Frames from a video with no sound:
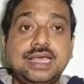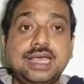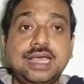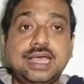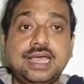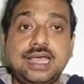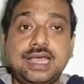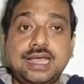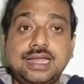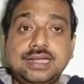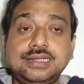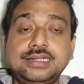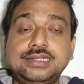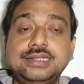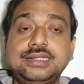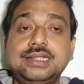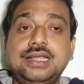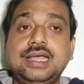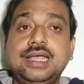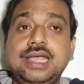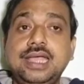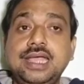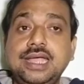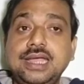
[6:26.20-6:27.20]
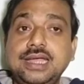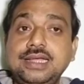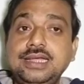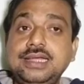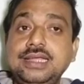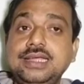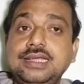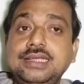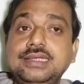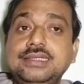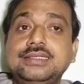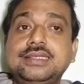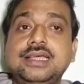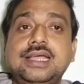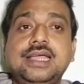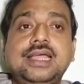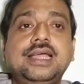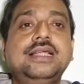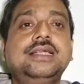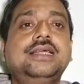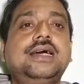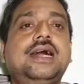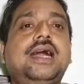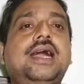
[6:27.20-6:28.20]
And the head is
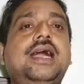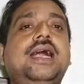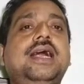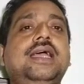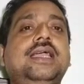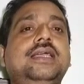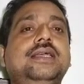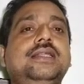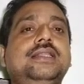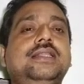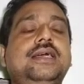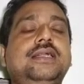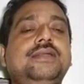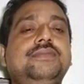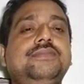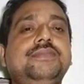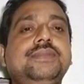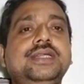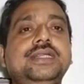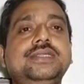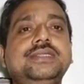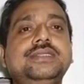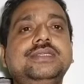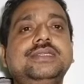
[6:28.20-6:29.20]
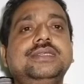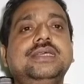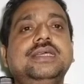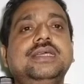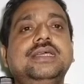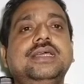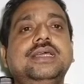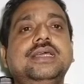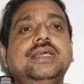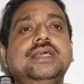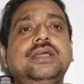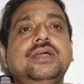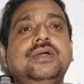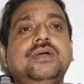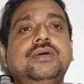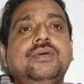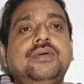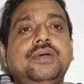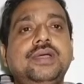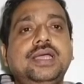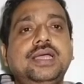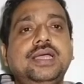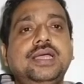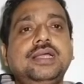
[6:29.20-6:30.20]
held high, that means
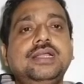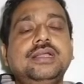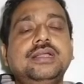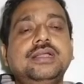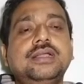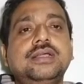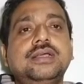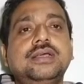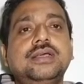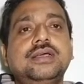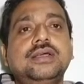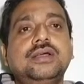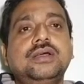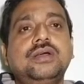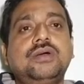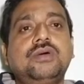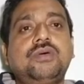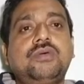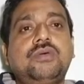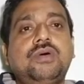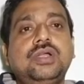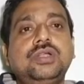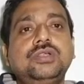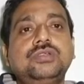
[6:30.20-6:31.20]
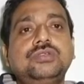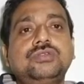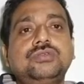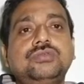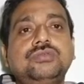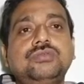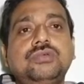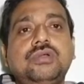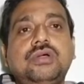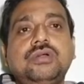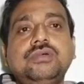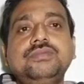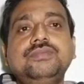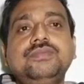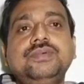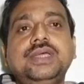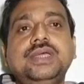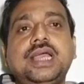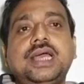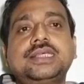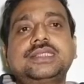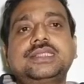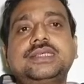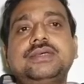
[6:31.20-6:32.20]
where one should not
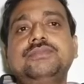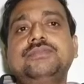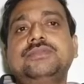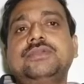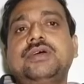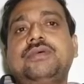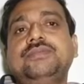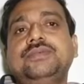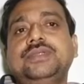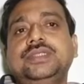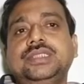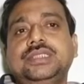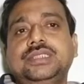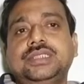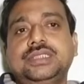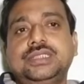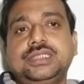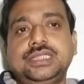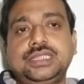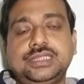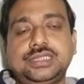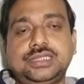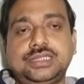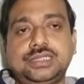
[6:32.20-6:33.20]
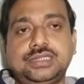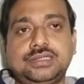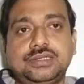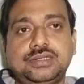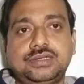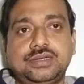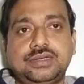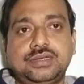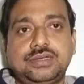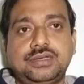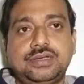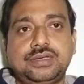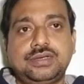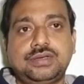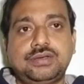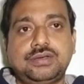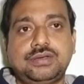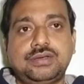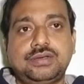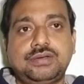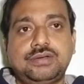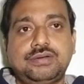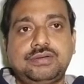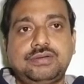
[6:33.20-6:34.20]
be ashamed of his deed,
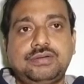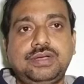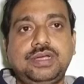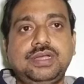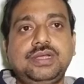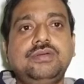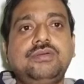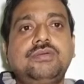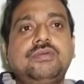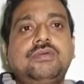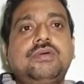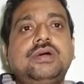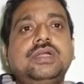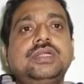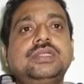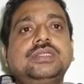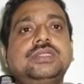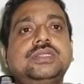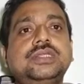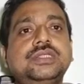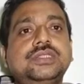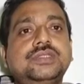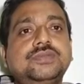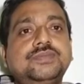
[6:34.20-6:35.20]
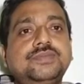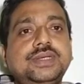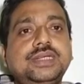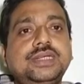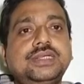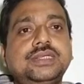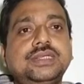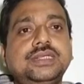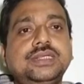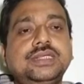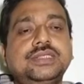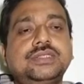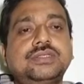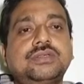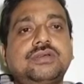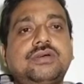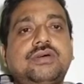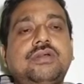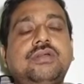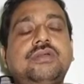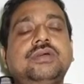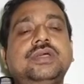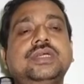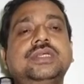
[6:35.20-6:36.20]
when one's respect is
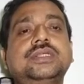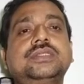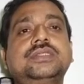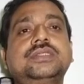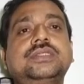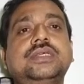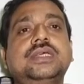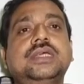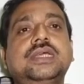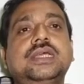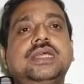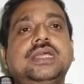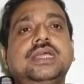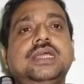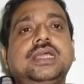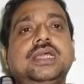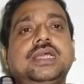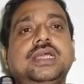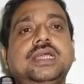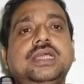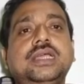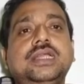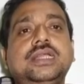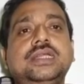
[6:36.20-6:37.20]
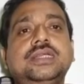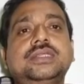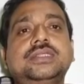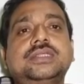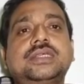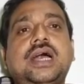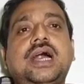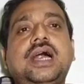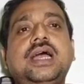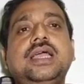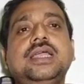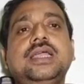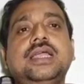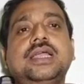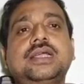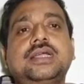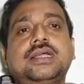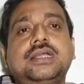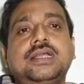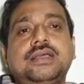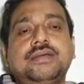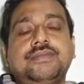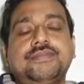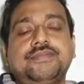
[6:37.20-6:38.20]
always in its high
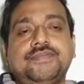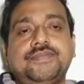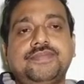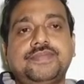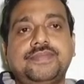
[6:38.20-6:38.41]
acclaim,